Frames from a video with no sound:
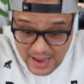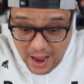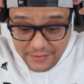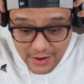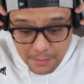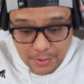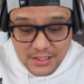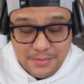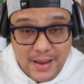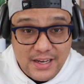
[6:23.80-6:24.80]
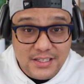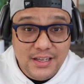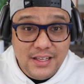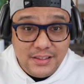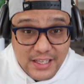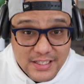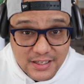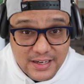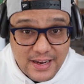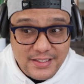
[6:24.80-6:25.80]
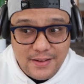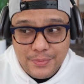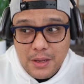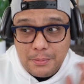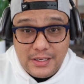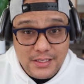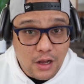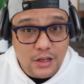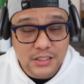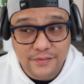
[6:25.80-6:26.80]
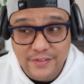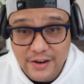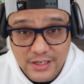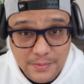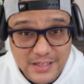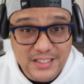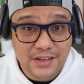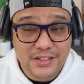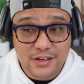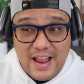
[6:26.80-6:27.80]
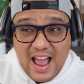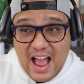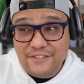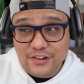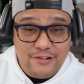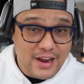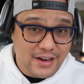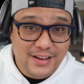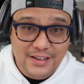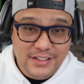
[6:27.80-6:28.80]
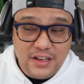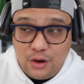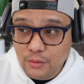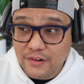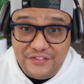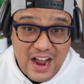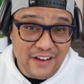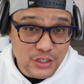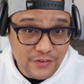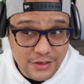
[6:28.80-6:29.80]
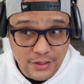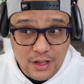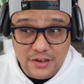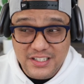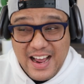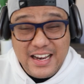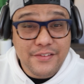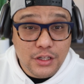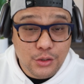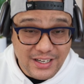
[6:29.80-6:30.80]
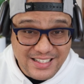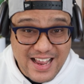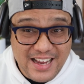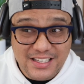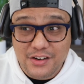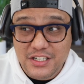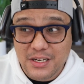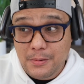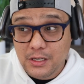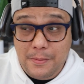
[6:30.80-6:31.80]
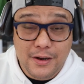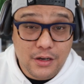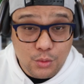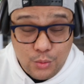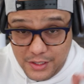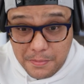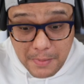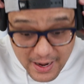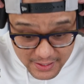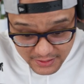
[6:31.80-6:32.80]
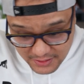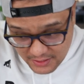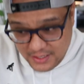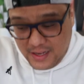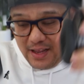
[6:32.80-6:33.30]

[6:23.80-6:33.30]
I have the AirPods Max. These are nice, but these are also very expensive. These are half a grand. These are over $550, not even including tax and shipping, depending on where you buy this.